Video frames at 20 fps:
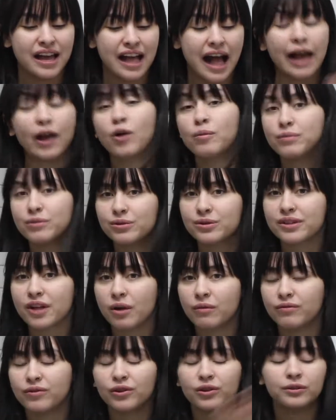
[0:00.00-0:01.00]
I hope this was
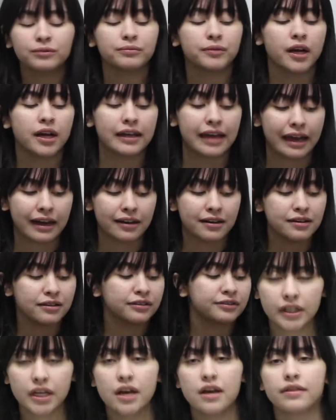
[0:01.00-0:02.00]
helpful. Again,
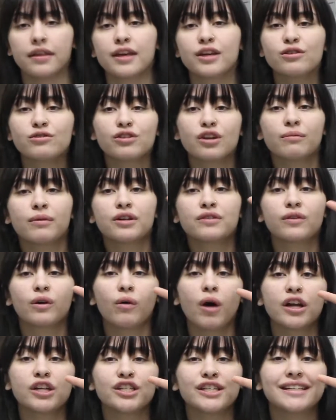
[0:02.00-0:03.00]
thank you so much for
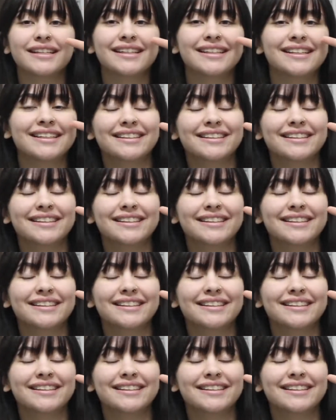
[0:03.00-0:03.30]
watching.